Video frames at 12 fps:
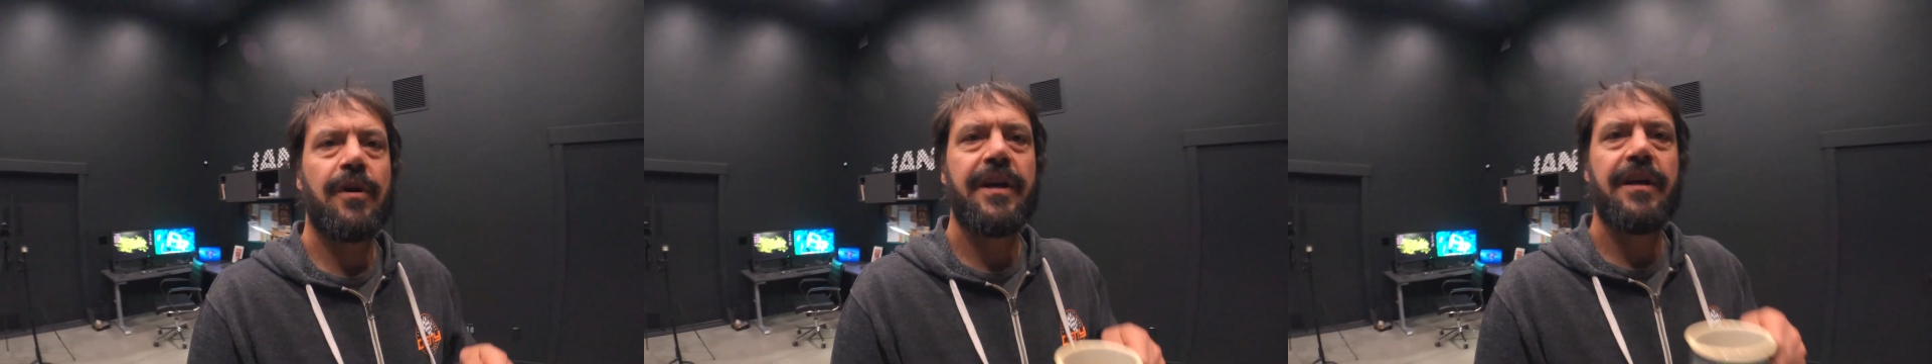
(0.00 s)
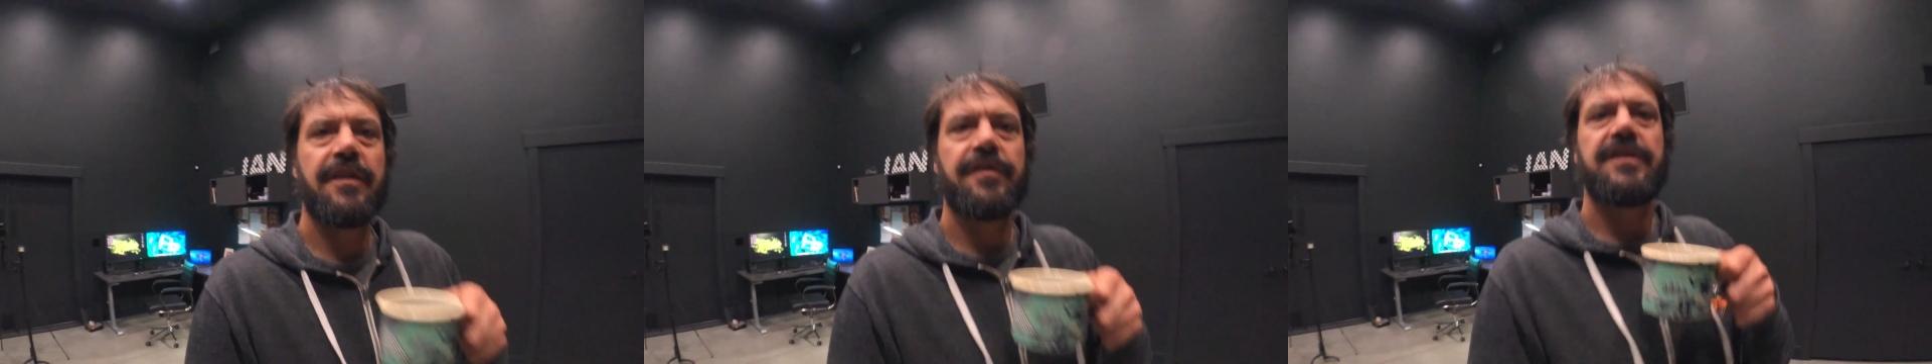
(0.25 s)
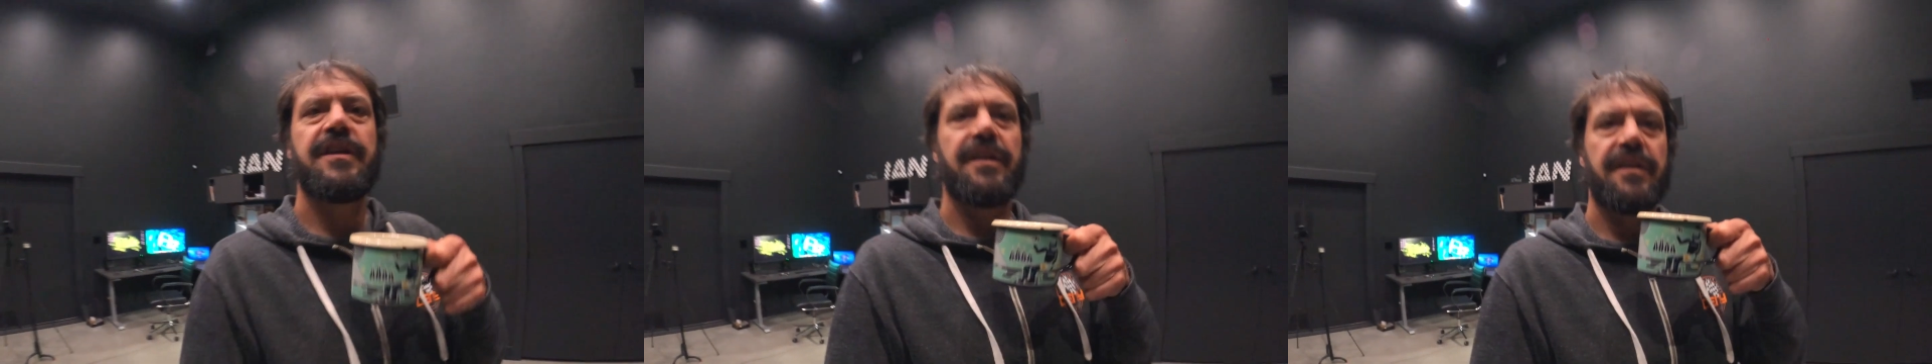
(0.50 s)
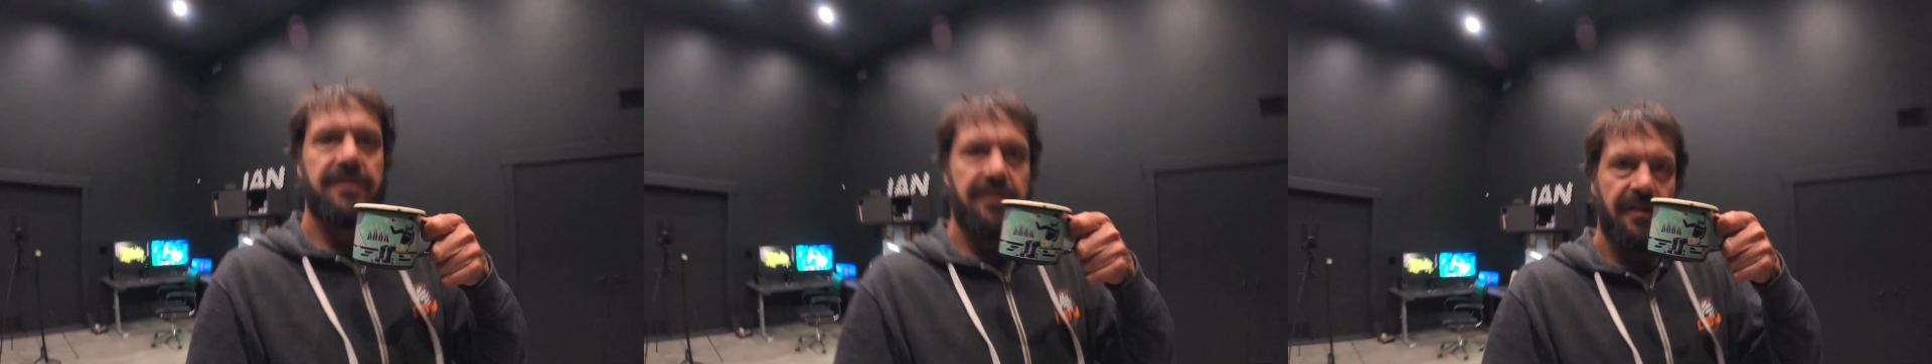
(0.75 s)
we're here in the
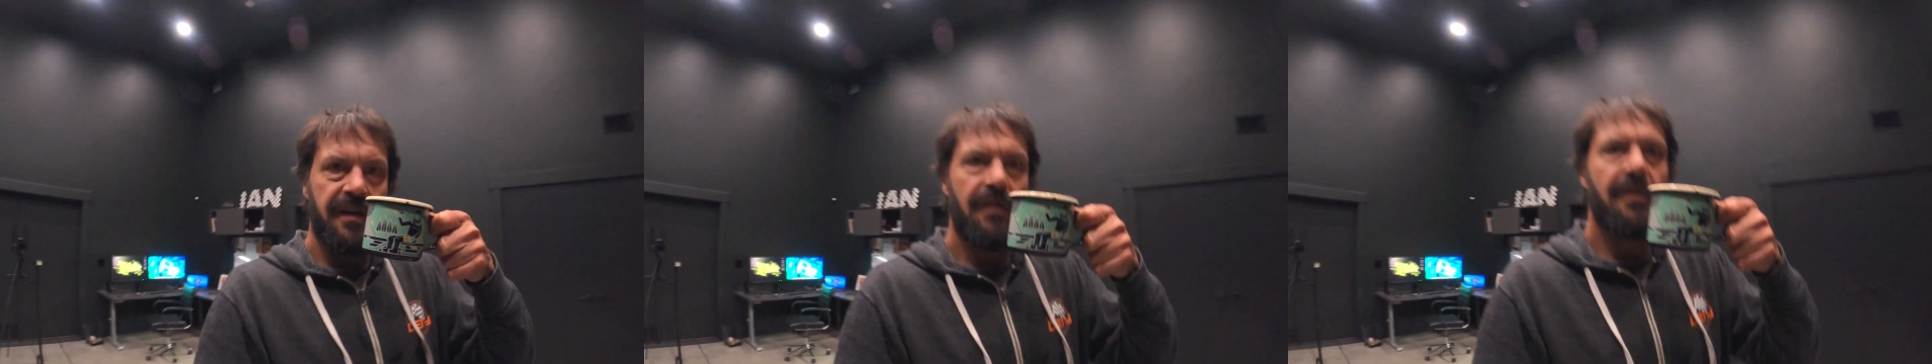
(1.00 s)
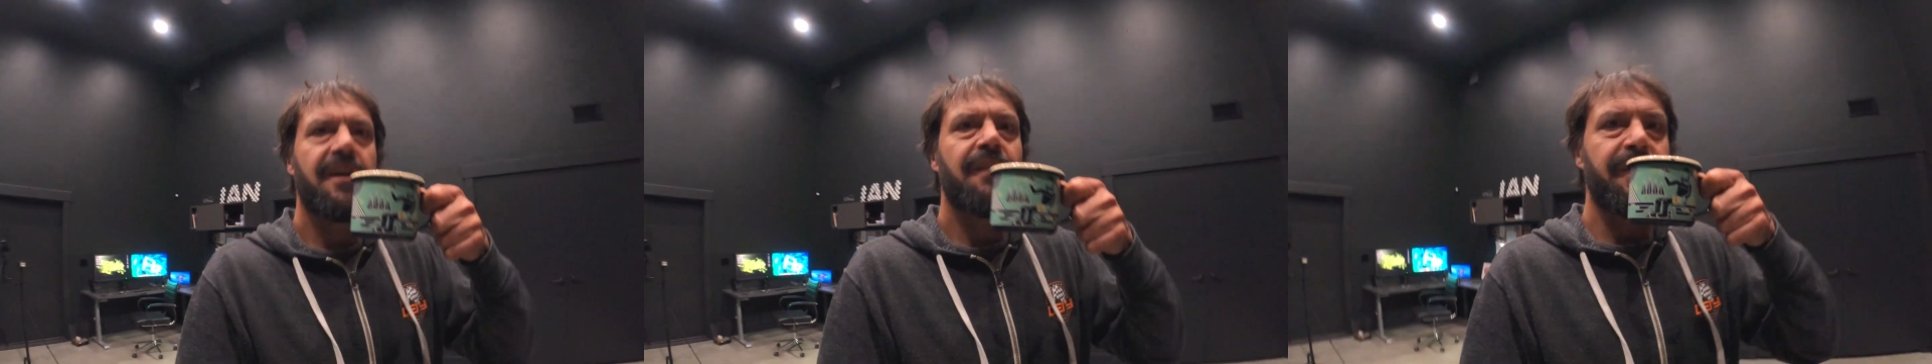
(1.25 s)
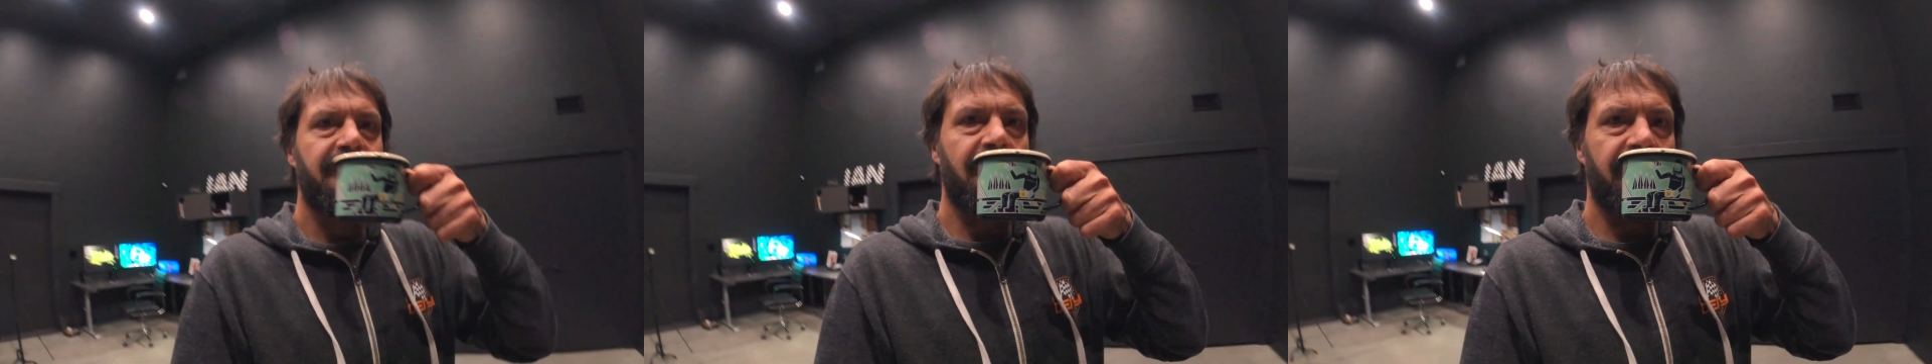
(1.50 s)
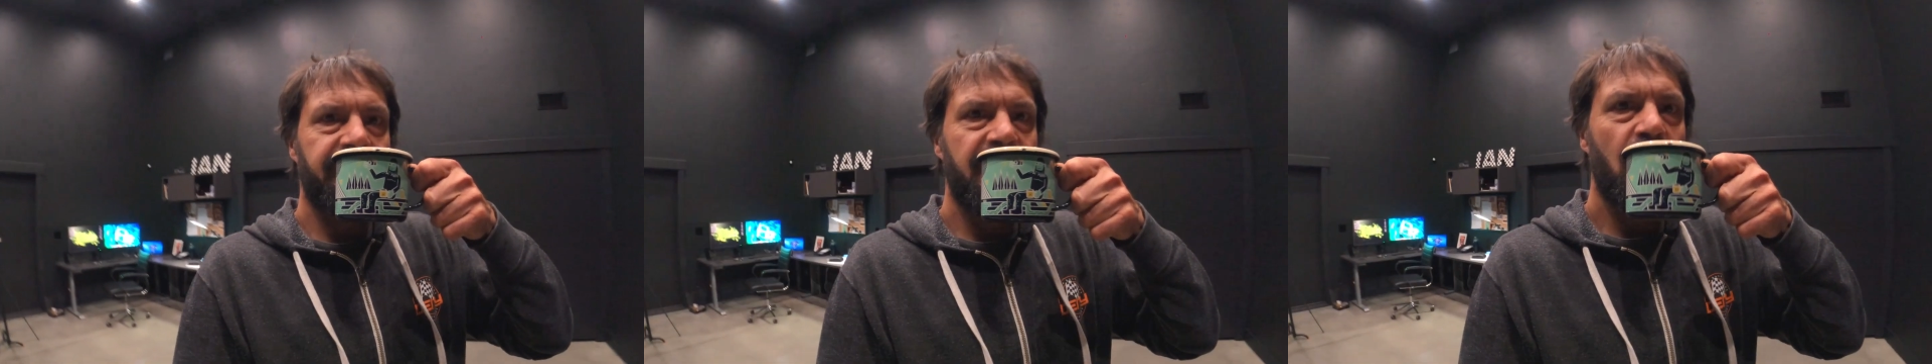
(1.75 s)
D&D studio. I got my
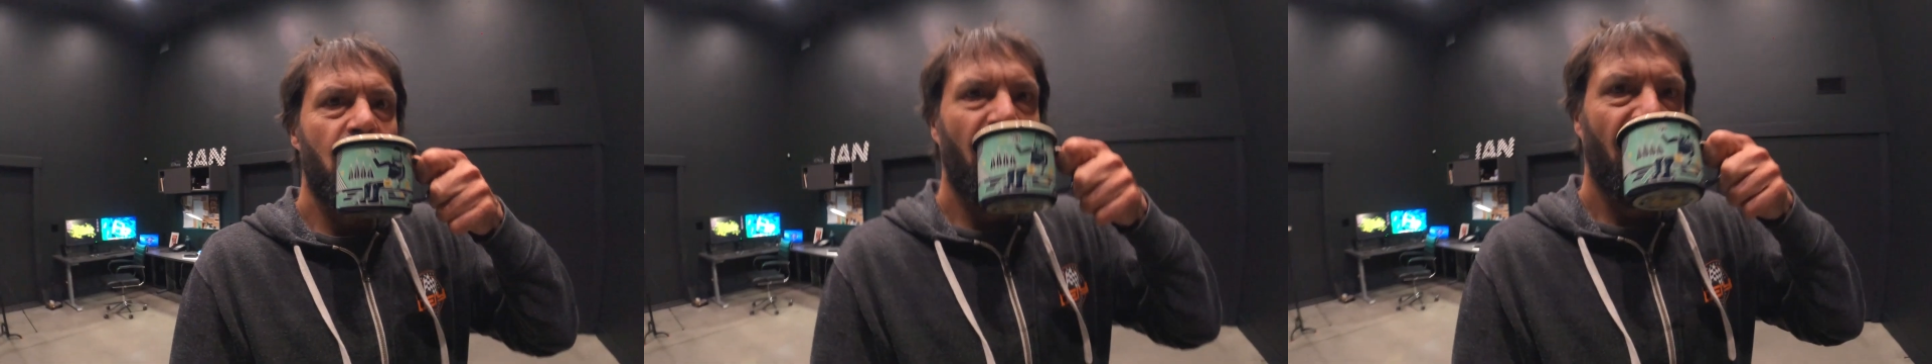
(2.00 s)
coffee.